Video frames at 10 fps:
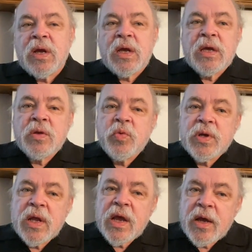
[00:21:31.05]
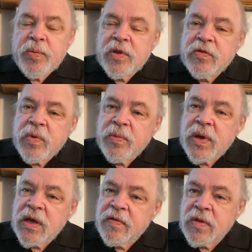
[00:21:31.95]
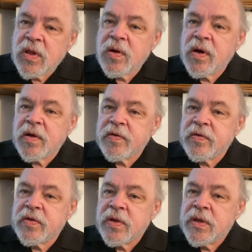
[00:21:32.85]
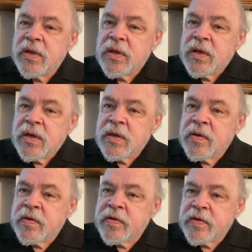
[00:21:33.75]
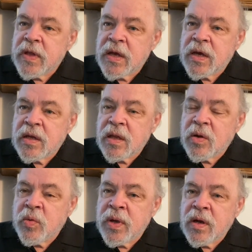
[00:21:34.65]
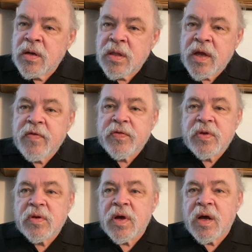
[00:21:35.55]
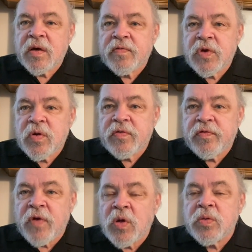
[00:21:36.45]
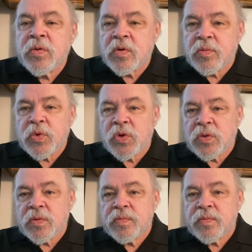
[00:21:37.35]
And what happens when we have a loss is that we are left very vulnerable.